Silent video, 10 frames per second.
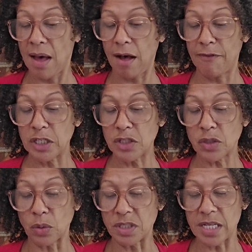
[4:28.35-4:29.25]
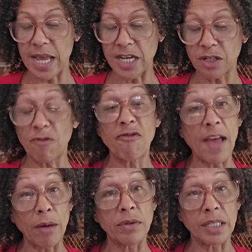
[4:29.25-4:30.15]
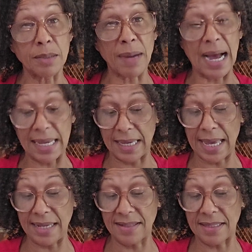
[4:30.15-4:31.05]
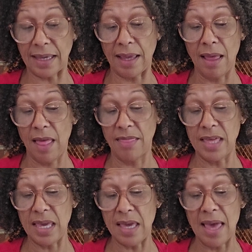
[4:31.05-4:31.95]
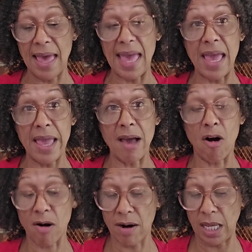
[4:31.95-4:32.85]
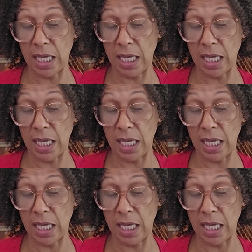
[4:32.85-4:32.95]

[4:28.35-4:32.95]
of an association founded by Cayce, the ARE,